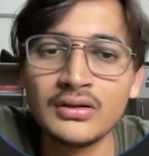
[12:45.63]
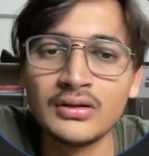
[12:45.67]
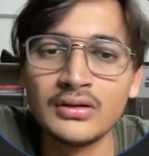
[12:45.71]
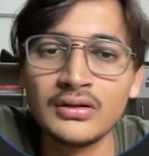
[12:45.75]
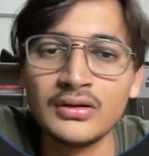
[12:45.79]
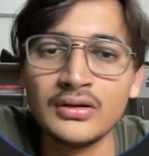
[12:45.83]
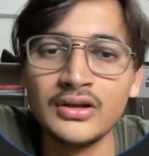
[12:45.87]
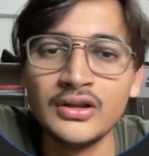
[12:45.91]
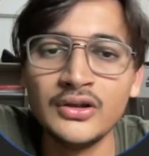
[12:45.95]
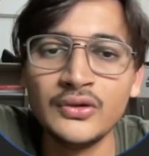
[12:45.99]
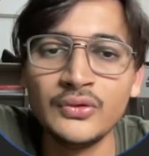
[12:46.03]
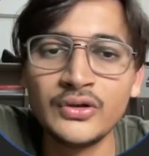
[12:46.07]

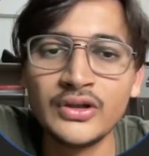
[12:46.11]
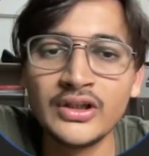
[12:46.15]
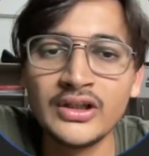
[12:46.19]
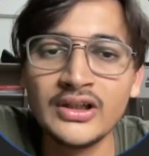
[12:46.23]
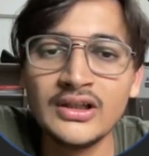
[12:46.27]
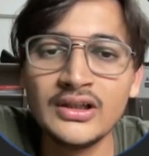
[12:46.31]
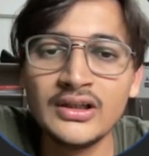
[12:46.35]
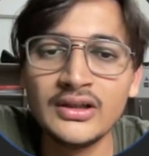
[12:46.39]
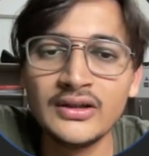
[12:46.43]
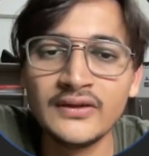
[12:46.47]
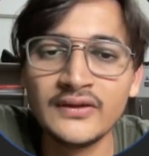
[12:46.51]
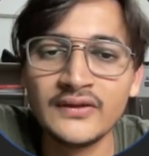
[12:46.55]
new
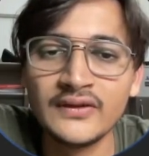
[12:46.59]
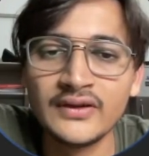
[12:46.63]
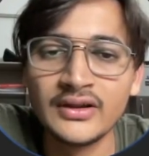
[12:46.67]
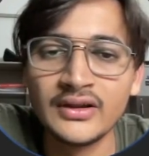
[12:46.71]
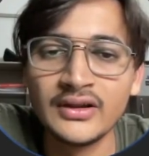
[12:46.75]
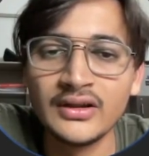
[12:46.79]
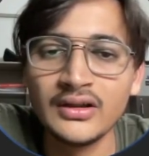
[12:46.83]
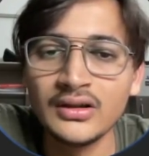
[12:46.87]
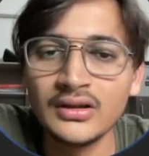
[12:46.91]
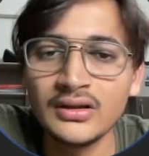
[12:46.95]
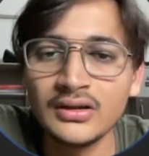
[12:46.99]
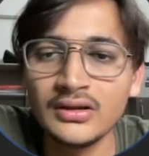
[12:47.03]
tail is
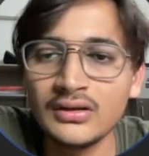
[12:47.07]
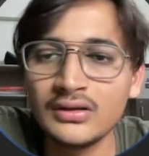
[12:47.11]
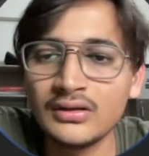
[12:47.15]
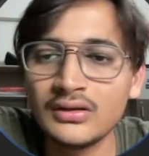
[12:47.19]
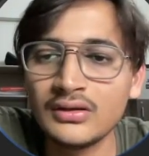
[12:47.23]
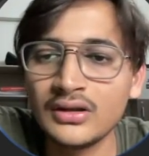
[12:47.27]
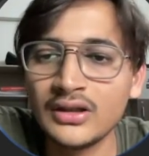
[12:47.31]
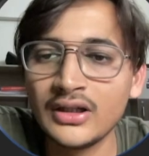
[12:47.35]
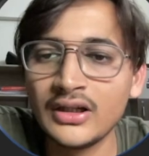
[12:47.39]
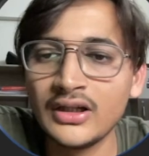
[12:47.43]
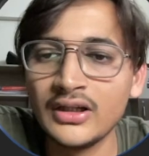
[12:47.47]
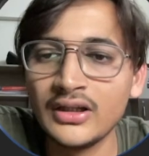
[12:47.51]
here,
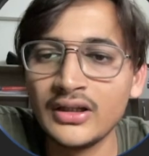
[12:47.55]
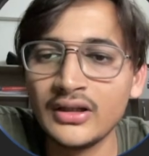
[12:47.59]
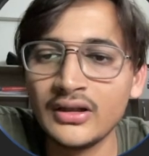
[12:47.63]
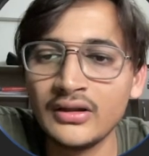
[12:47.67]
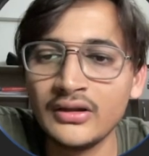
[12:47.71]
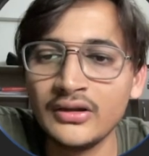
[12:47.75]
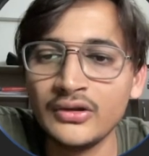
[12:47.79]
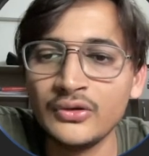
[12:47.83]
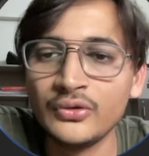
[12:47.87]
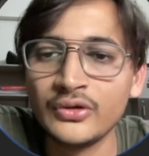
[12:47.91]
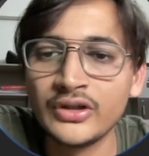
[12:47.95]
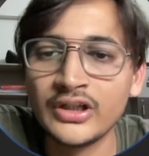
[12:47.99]
and
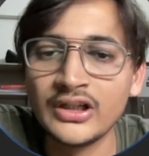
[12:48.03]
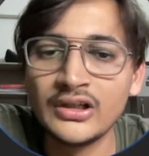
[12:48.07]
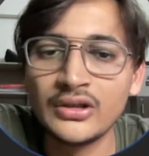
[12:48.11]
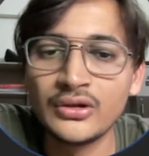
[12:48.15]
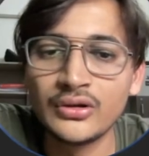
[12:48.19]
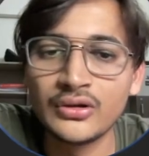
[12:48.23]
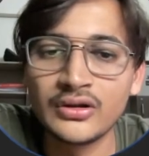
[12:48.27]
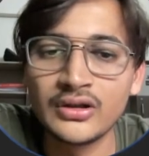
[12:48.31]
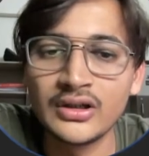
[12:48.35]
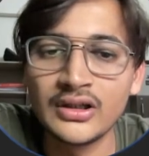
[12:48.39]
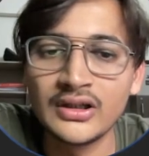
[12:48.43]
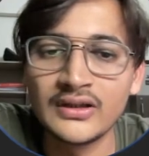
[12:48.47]
new tail
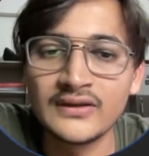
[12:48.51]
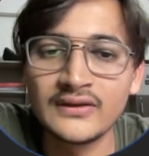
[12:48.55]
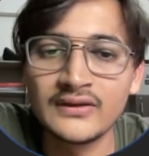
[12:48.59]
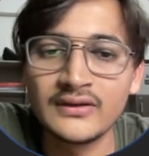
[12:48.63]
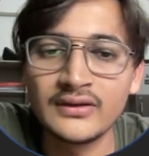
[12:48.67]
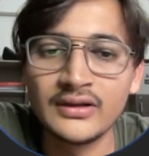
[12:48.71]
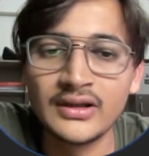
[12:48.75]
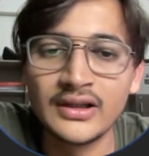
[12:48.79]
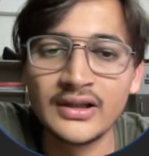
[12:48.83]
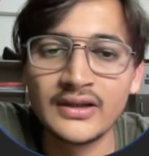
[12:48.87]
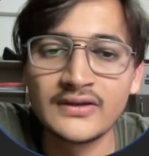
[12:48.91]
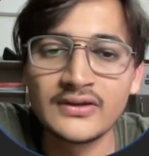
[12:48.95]
dot
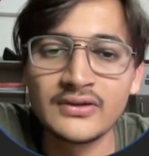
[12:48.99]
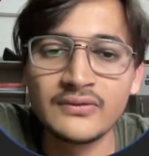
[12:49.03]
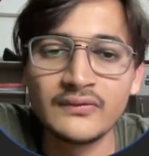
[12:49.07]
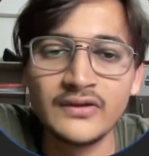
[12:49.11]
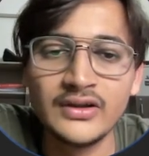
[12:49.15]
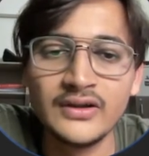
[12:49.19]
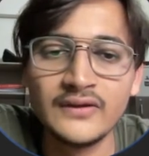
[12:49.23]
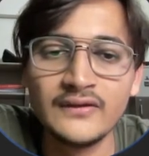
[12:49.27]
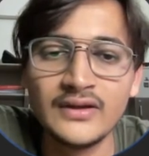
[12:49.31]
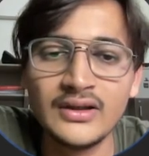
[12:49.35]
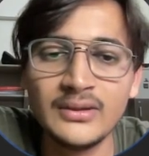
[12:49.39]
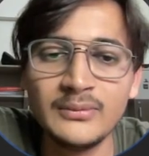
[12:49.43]
next
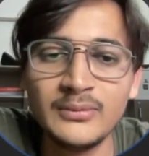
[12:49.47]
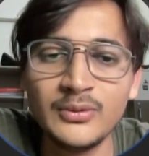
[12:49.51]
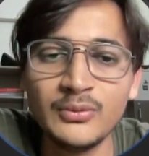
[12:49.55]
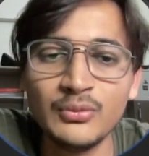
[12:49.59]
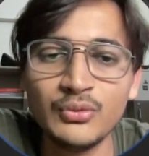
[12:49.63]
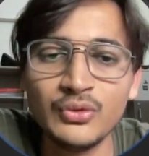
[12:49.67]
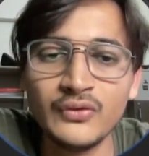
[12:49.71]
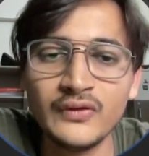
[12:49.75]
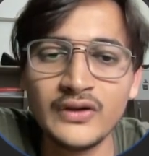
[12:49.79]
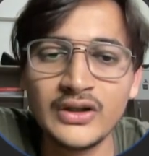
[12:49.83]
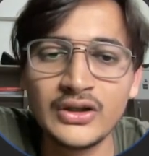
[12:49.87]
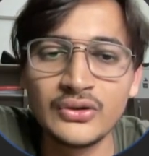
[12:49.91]
we will be
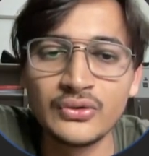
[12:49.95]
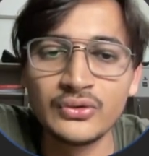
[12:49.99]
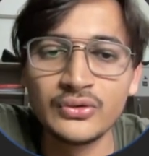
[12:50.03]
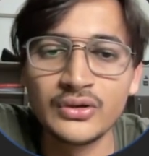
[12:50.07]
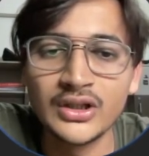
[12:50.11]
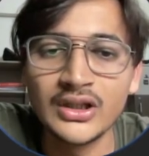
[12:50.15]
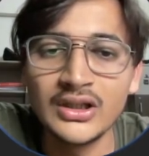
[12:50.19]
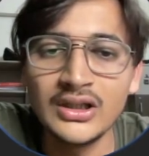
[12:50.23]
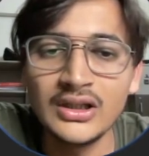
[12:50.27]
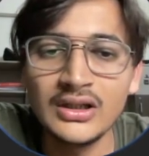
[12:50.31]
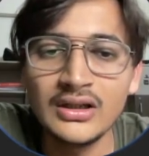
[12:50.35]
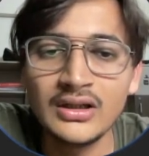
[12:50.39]
moving to
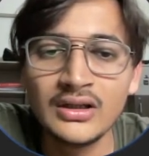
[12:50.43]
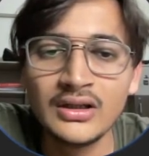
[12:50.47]
null.